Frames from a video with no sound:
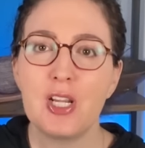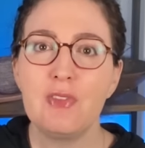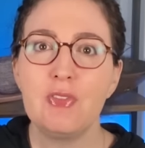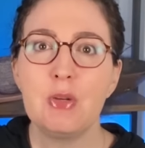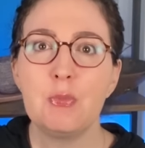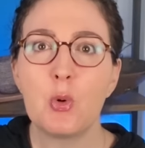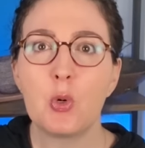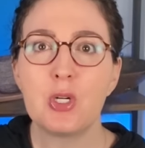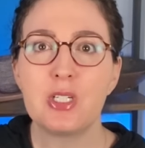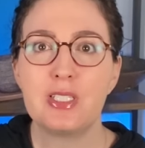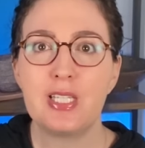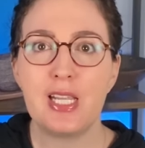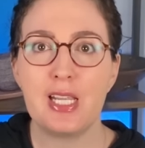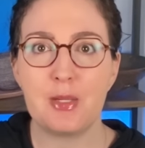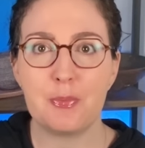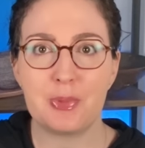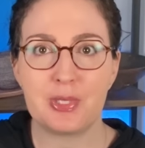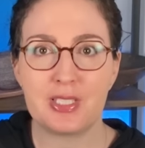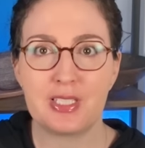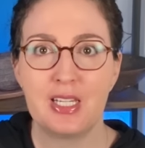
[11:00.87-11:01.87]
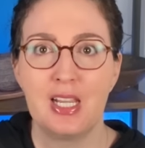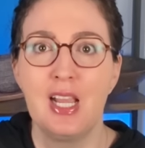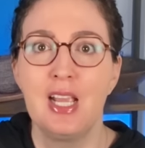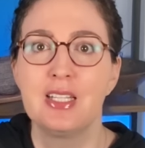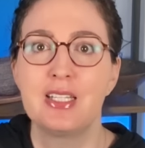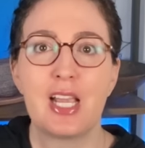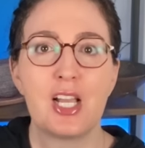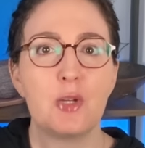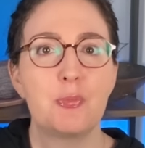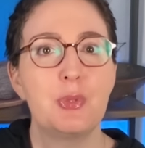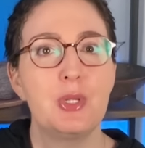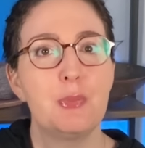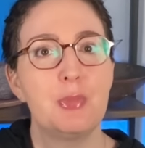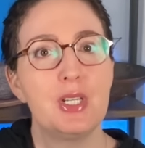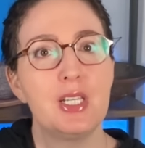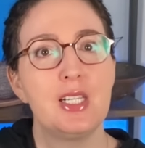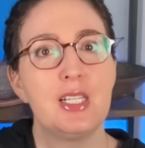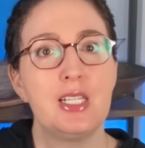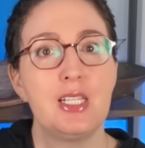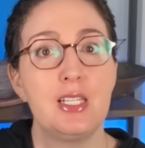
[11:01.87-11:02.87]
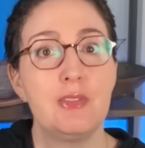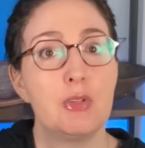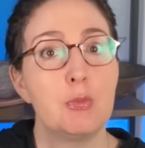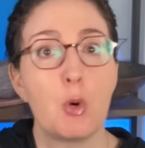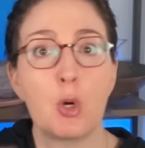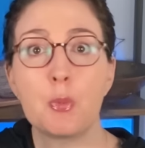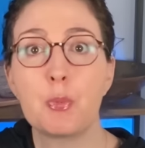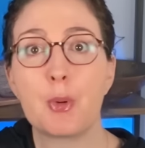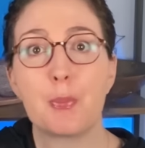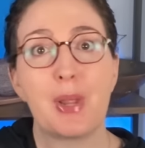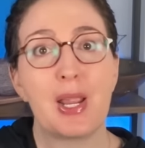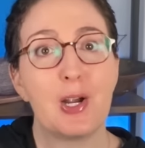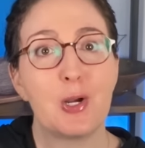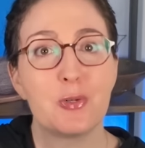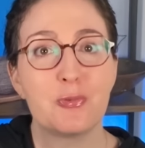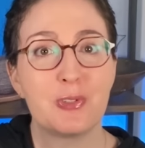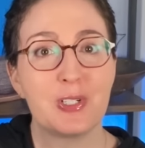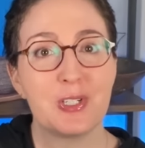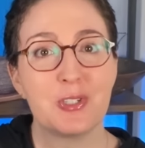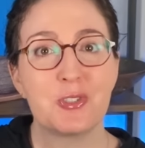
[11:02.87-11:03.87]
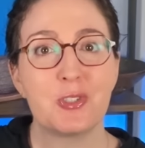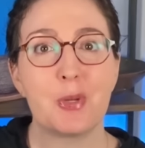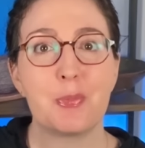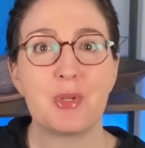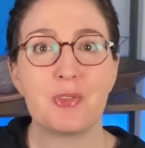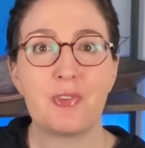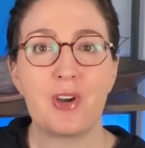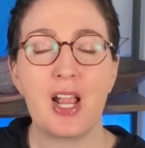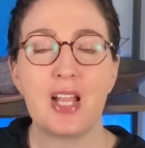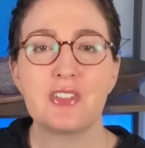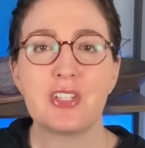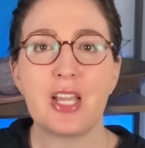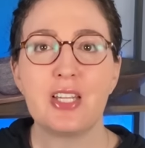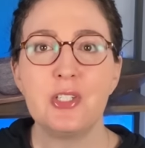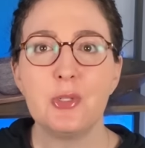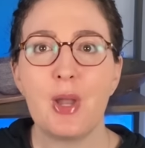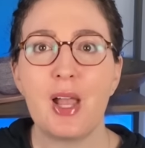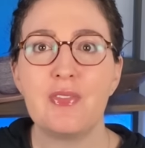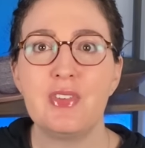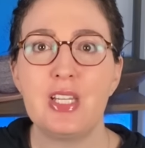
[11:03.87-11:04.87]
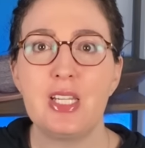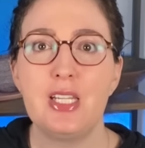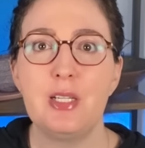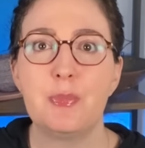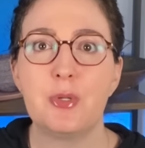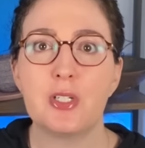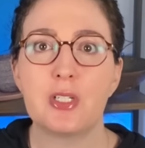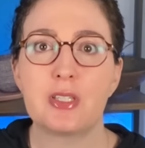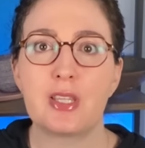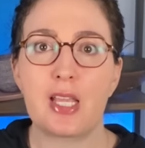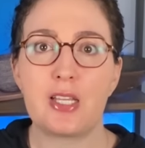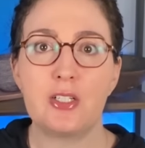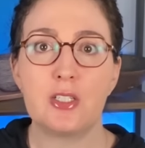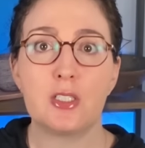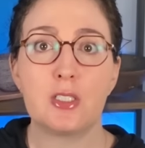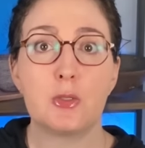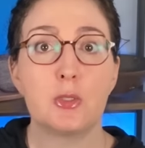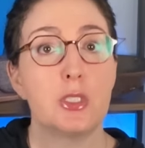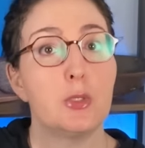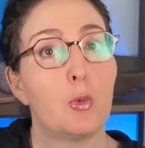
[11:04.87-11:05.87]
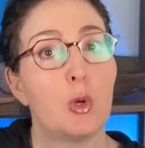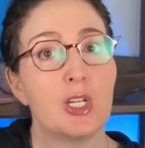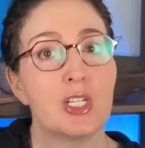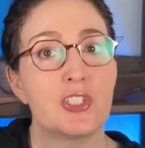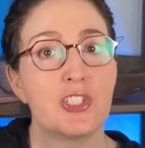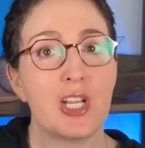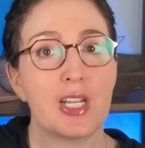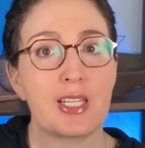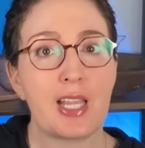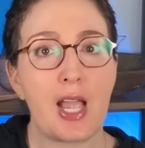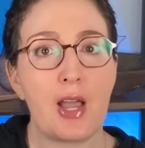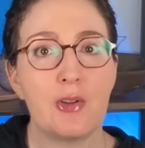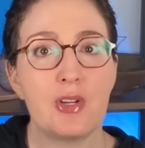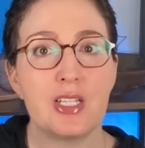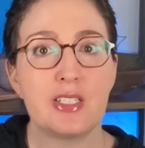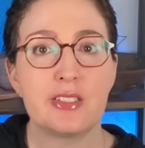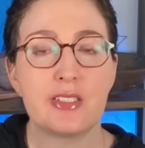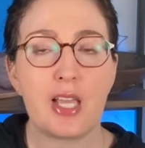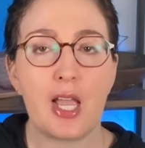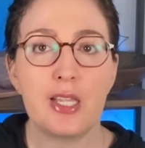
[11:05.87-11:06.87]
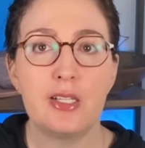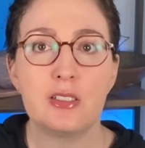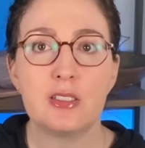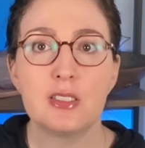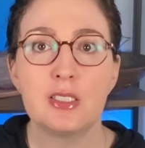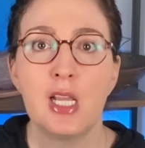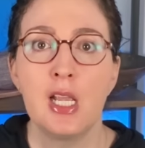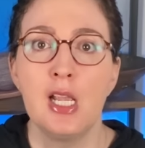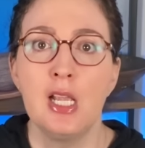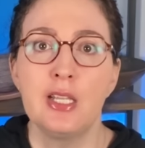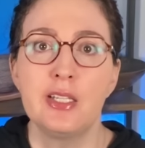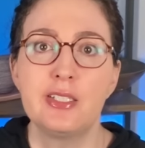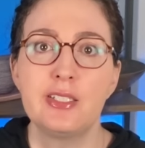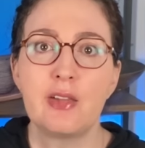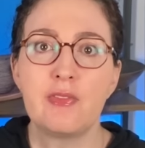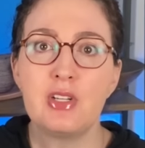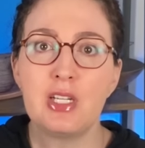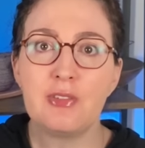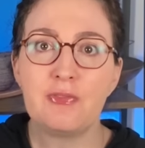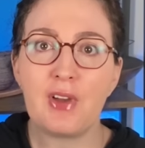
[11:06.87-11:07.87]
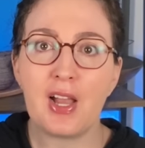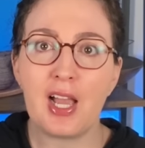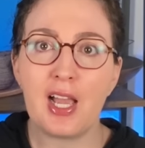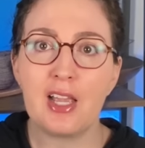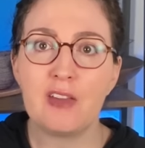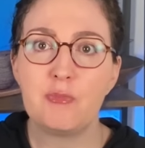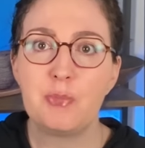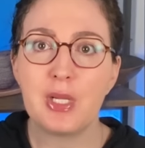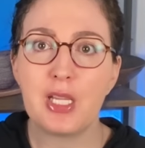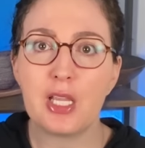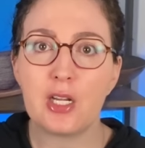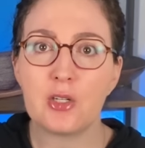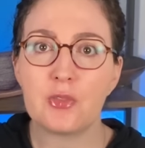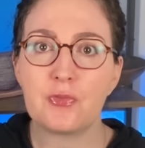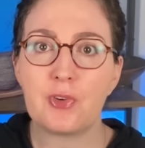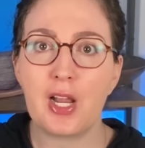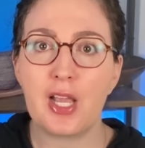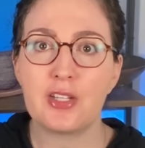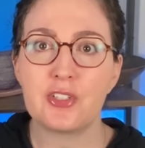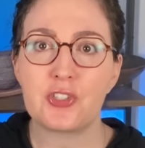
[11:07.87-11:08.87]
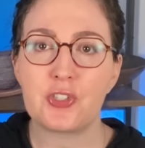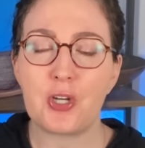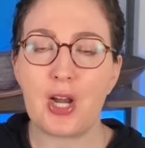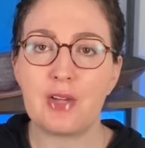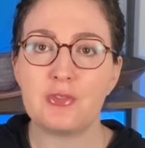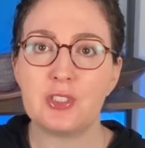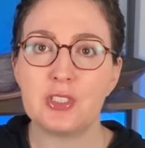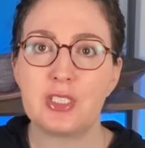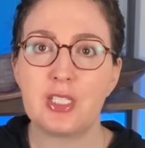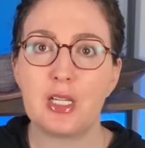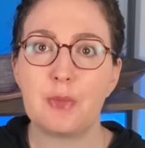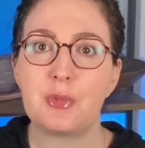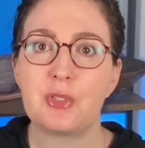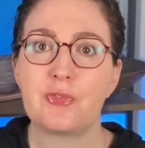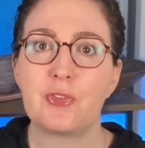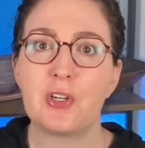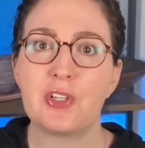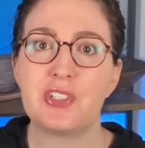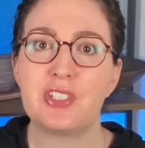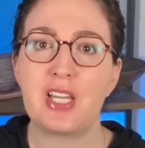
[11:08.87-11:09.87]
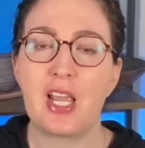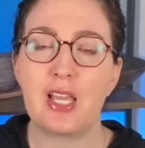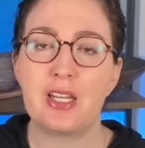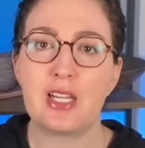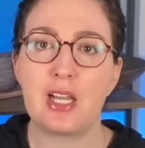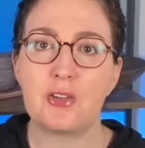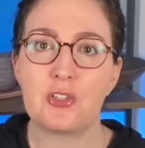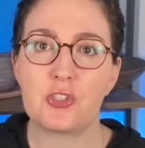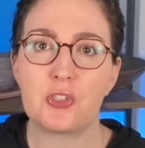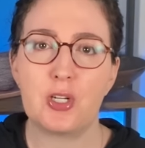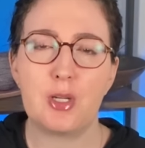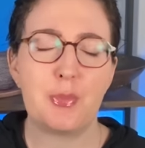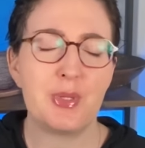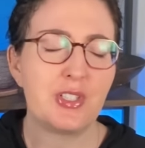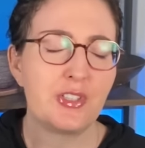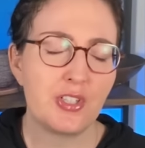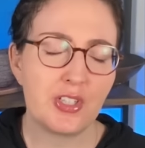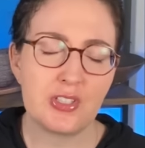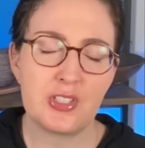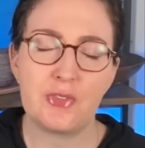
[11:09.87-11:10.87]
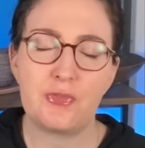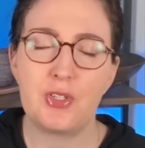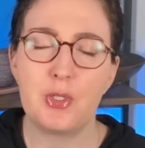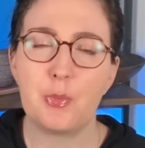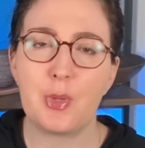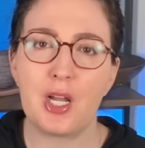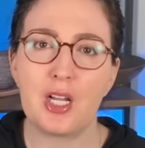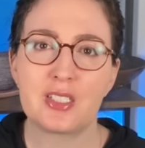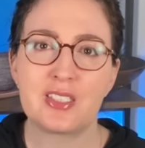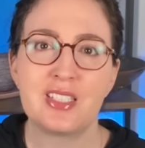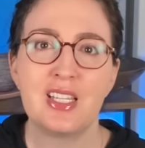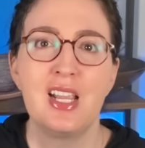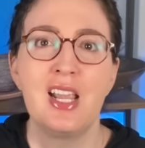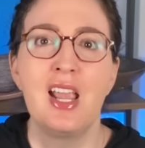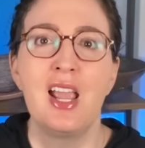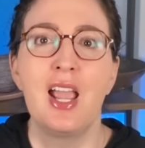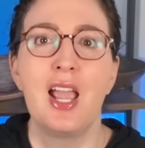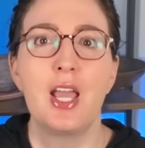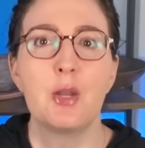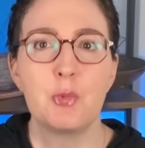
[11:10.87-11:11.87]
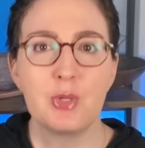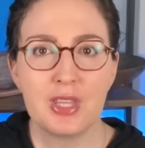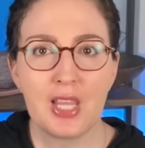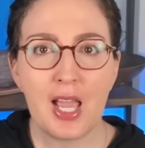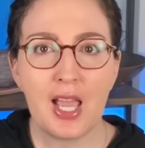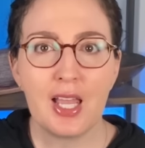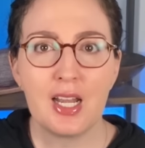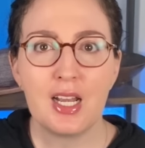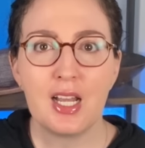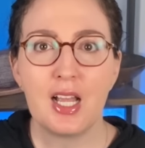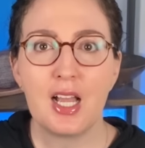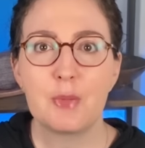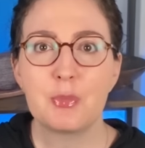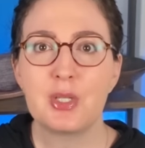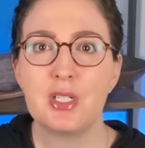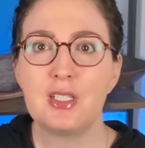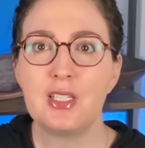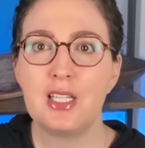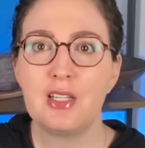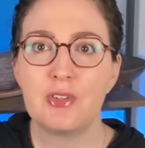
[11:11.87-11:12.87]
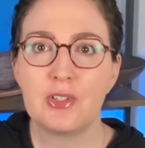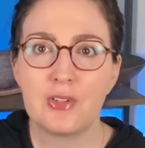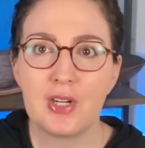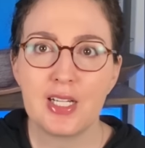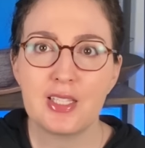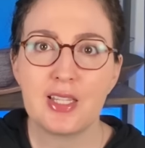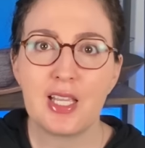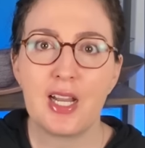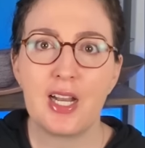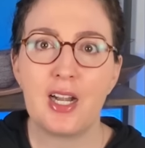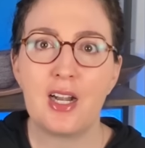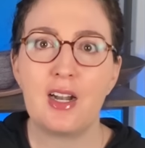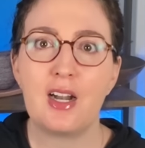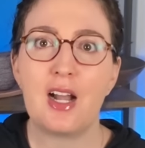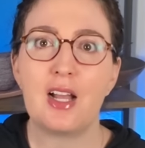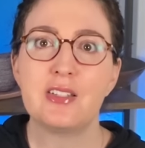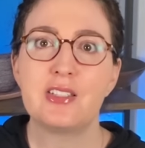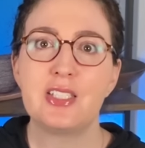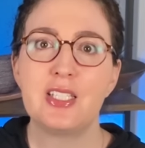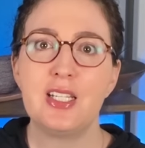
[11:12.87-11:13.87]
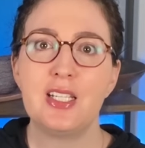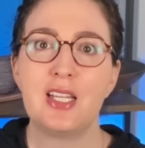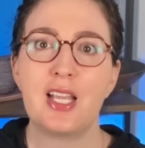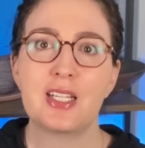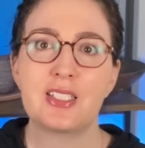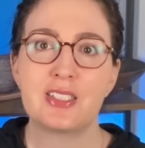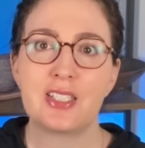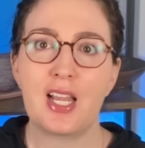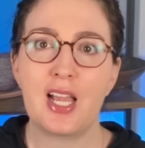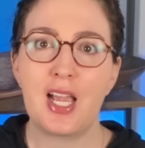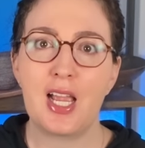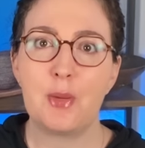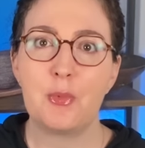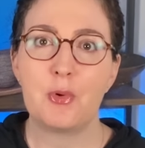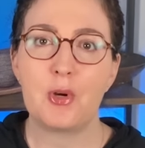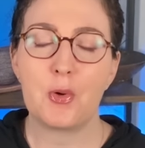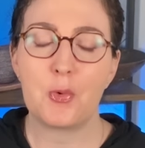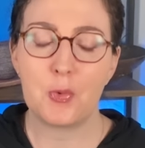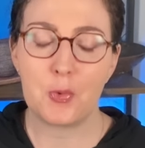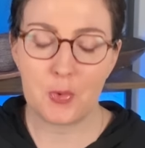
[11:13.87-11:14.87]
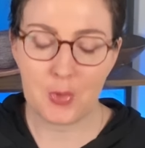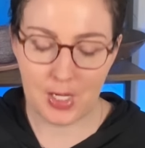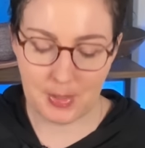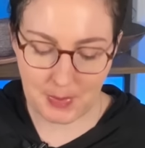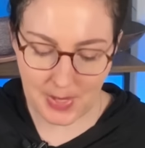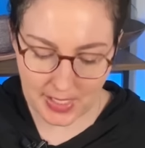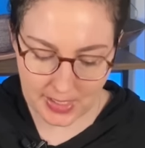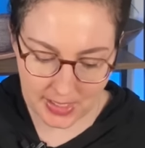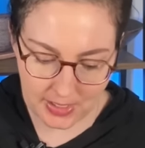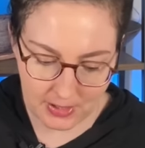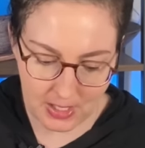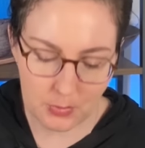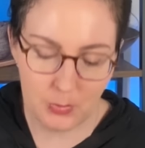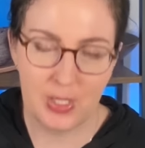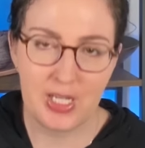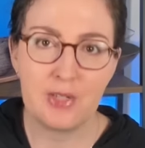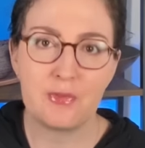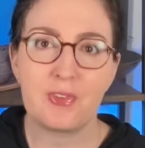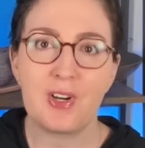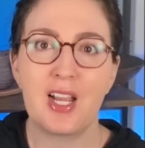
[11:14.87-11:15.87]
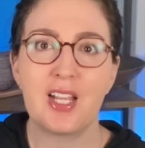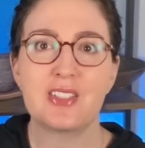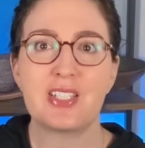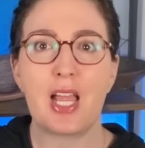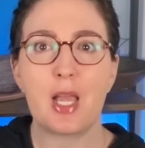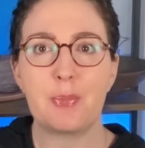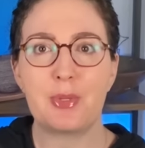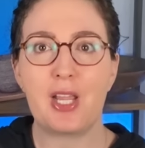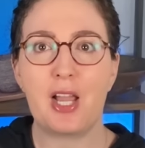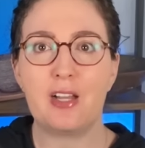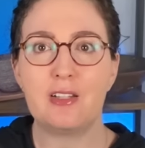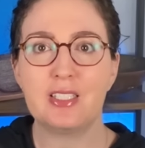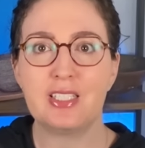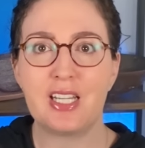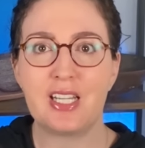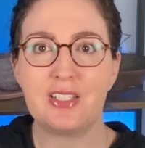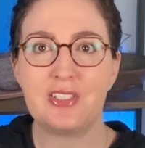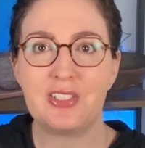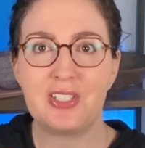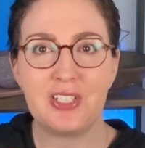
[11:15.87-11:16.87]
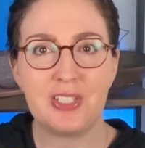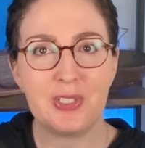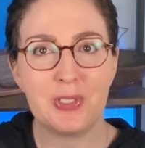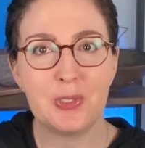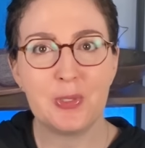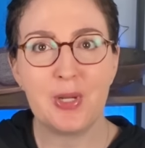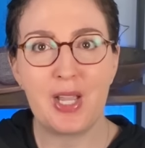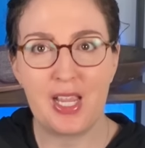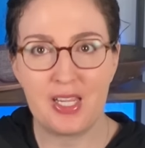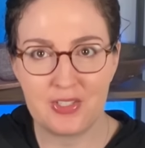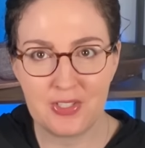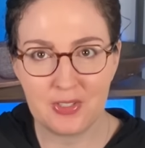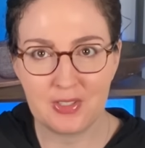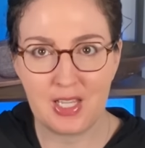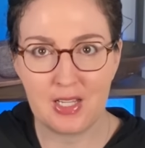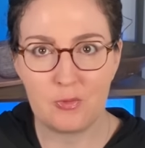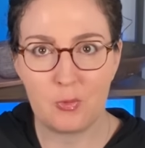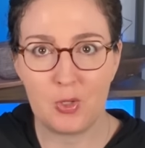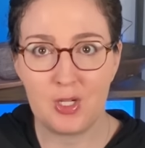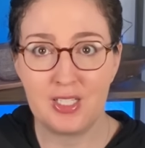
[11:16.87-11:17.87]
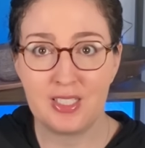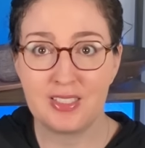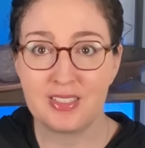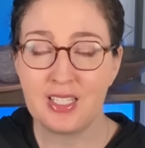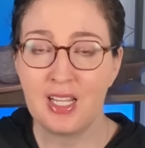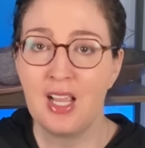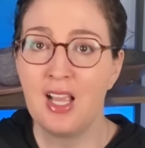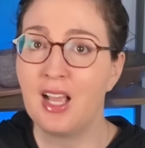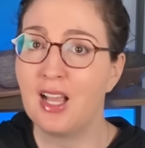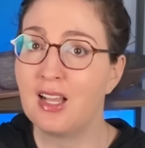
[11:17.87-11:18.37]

for even more tips to help you be even more prepared for your trip to France, I do have an ebook that you'll want to check out. It's titled 75 Beginner France Travel Tips for a Standout Trip. It's just a few bucks. And with that, I'm going to leave it right there. I'll see you next time right back here on We in France. Happy holidays to you and your loved ones.